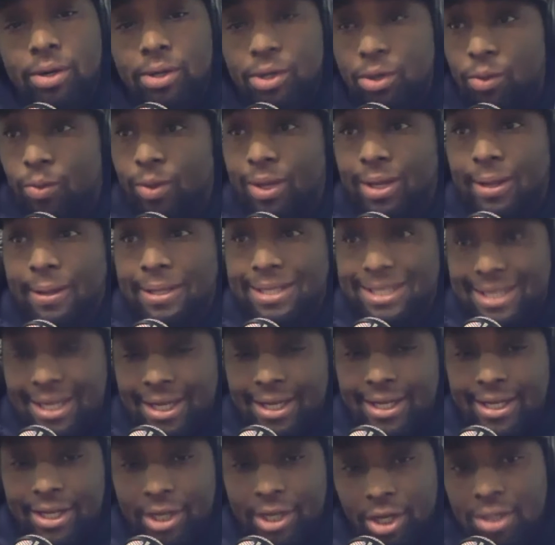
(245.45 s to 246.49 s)
You're really
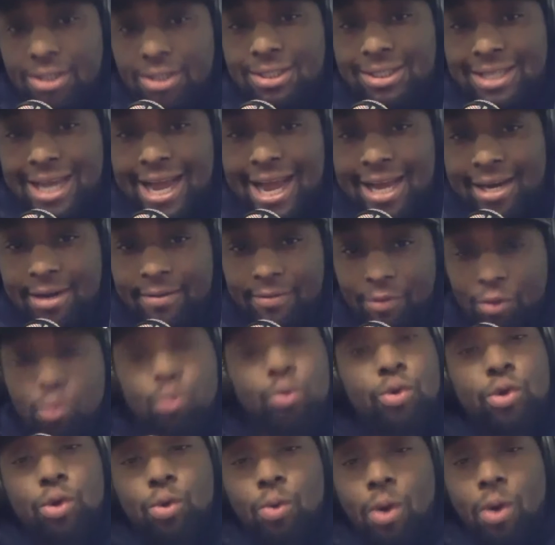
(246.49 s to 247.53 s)
telling your side of who
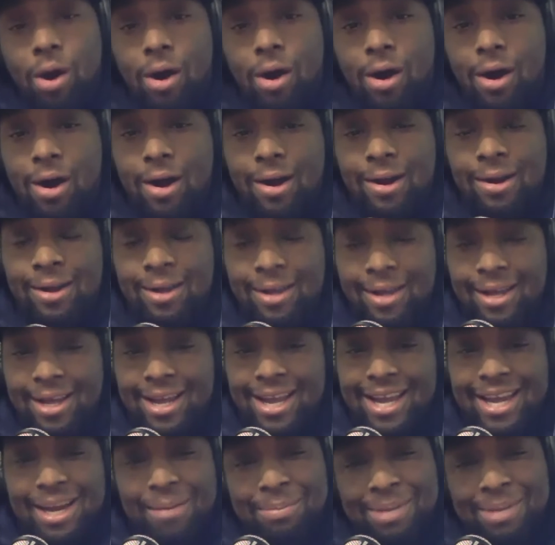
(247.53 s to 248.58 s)
you are.
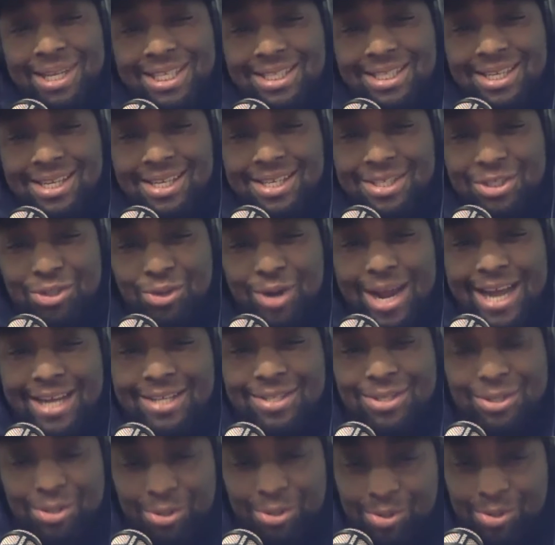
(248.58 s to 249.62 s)
And I'm listening to track
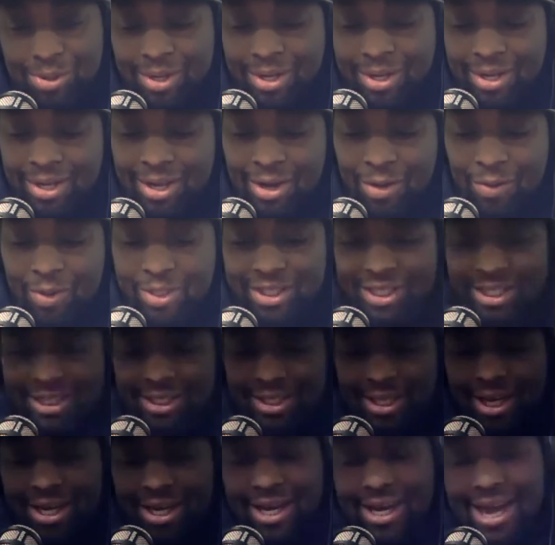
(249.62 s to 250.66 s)
2, which is
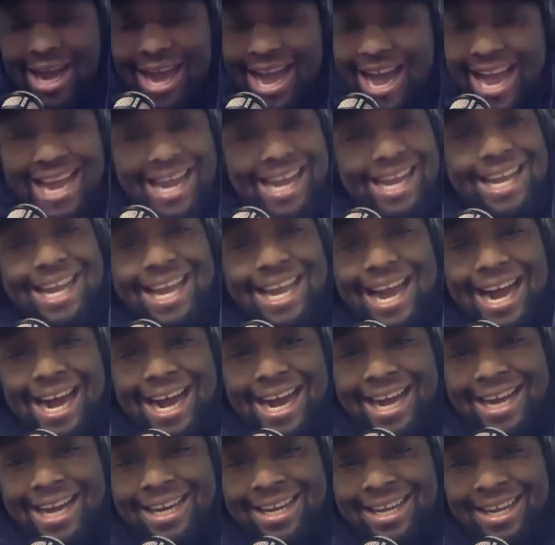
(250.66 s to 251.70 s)
I Ain't
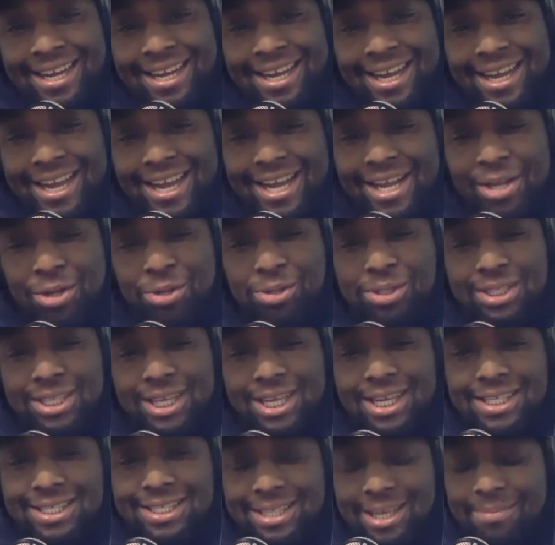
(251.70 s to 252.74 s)
God. And you
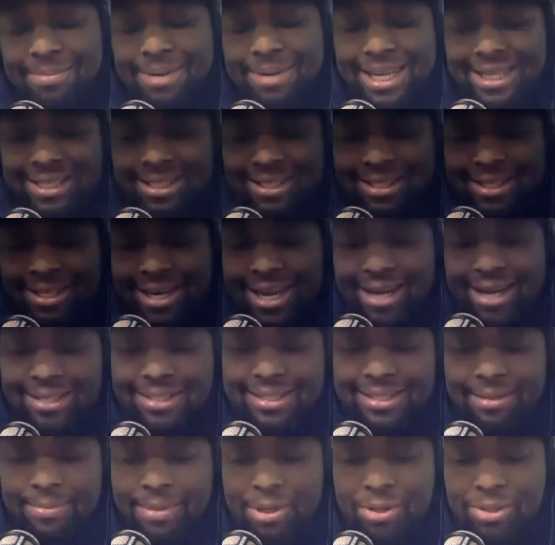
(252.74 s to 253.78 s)
said something that stood out
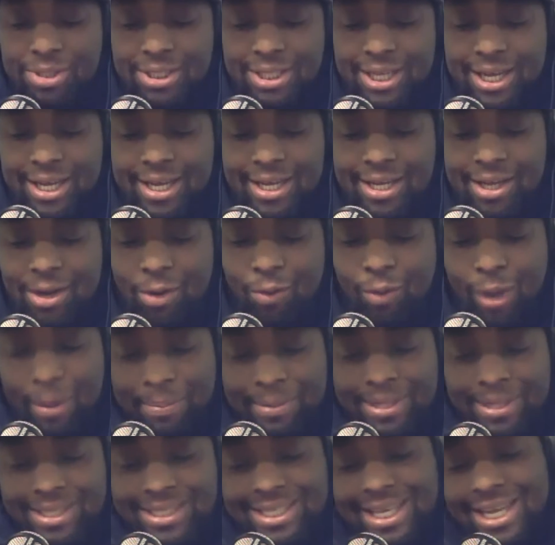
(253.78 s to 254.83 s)
to me. You said your
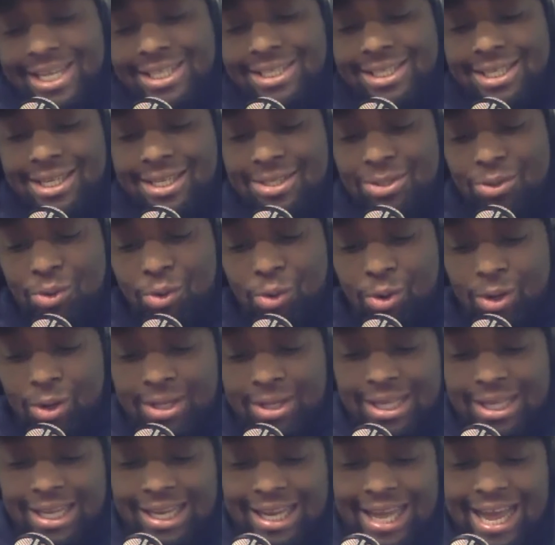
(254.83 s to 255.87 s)
reputation is on
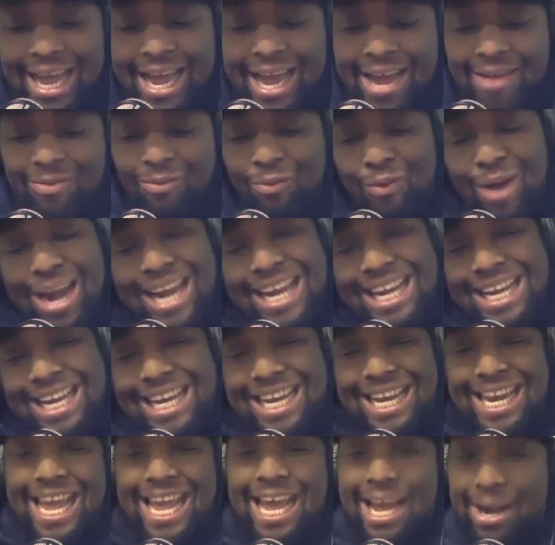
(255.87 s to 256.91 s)
the line right
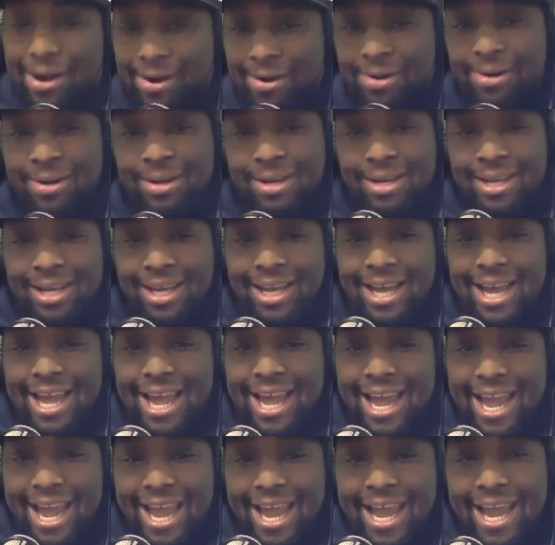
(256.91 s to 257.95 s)
now.
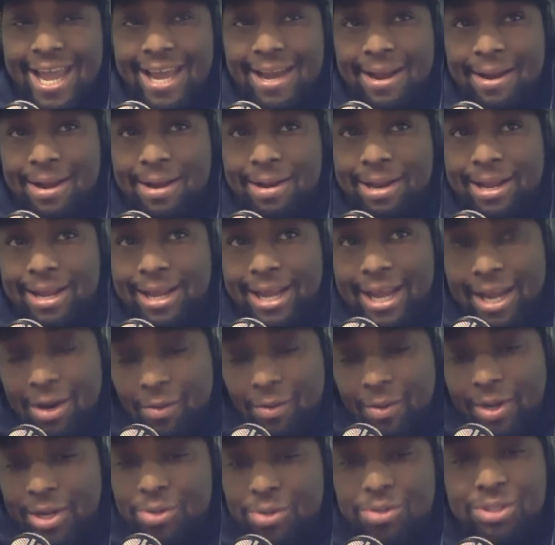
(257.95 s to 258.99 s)
And
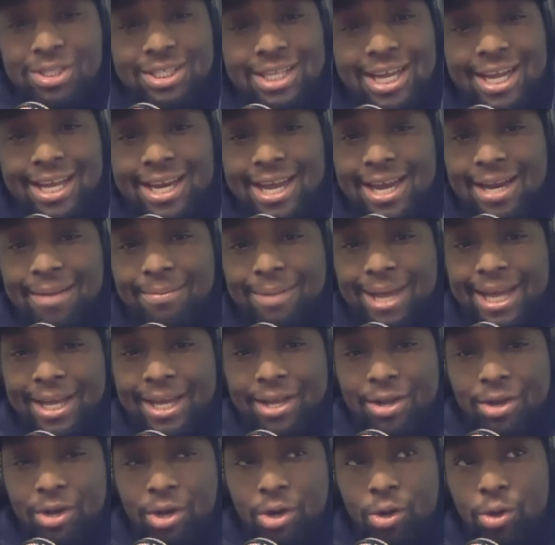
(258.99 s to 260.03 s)
hearing you say that, I'm like,
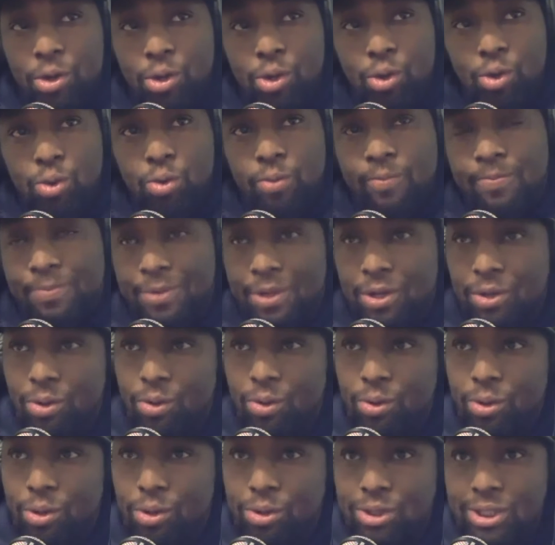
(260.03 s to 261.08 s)
you know, you're
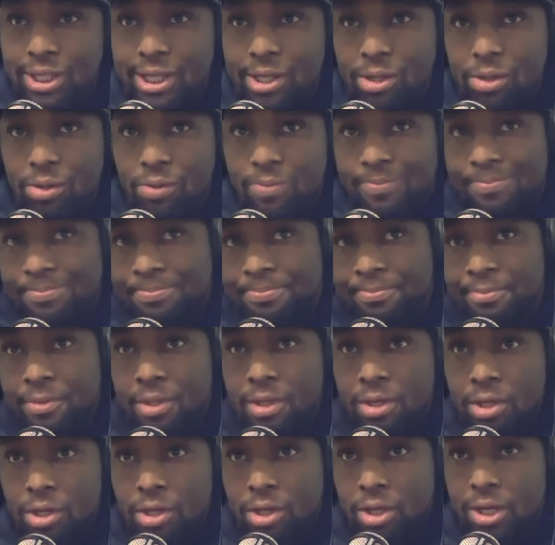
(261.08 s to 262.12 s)

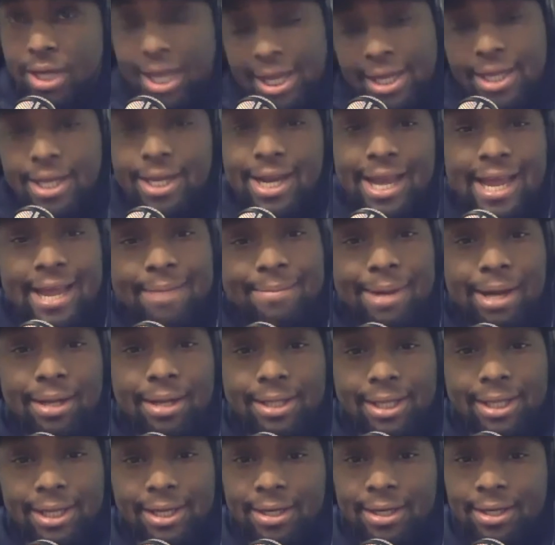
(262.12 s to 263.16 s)
getting your name
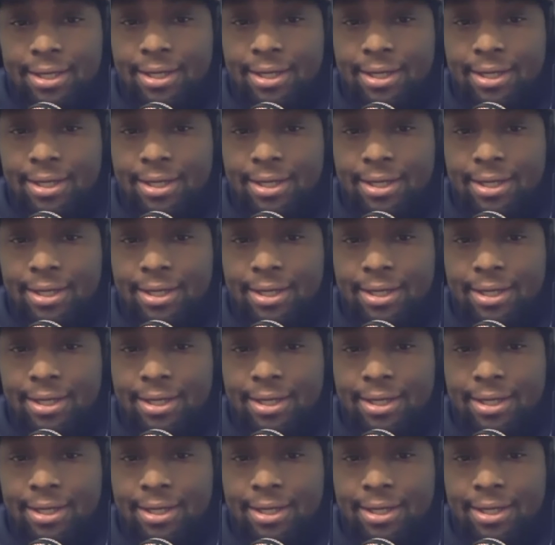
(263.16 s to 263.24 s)
out there.